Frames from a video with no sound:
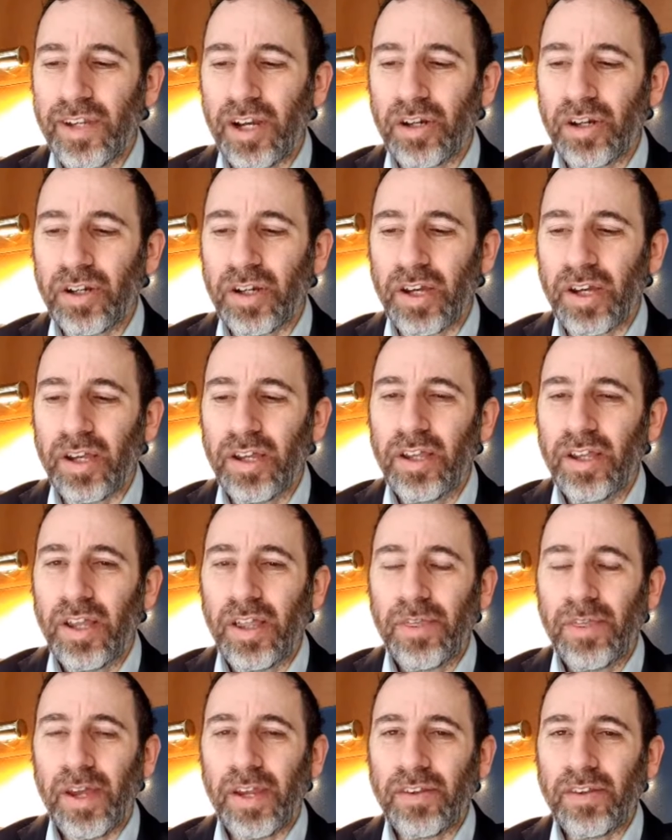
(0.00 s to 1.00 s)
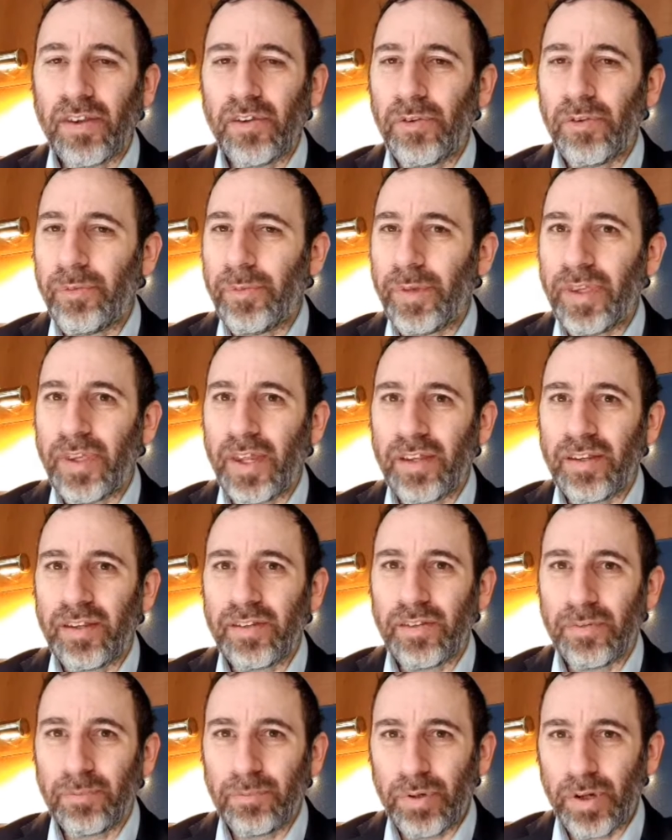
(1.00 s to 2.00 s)
younger, that doesn't mean that
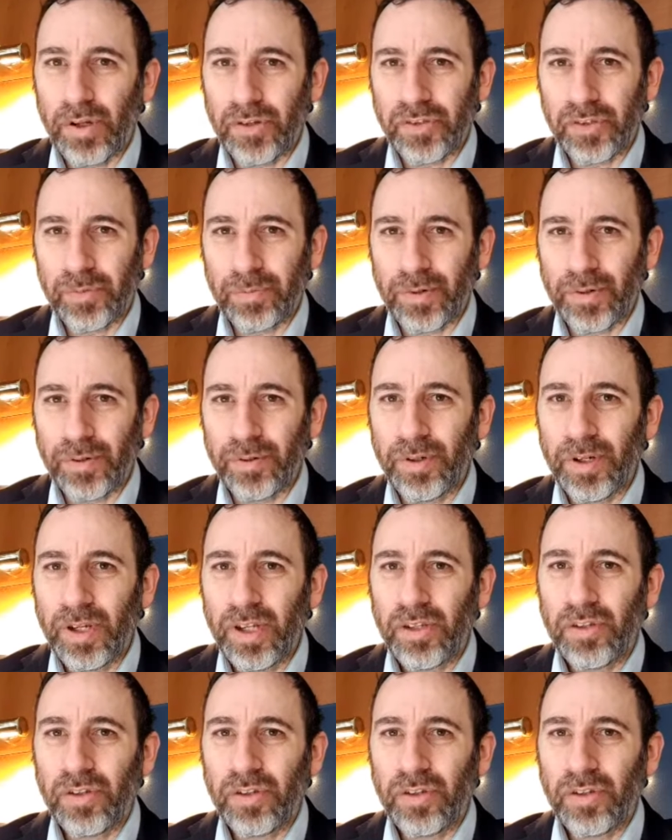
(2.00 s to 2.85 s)
it's impossible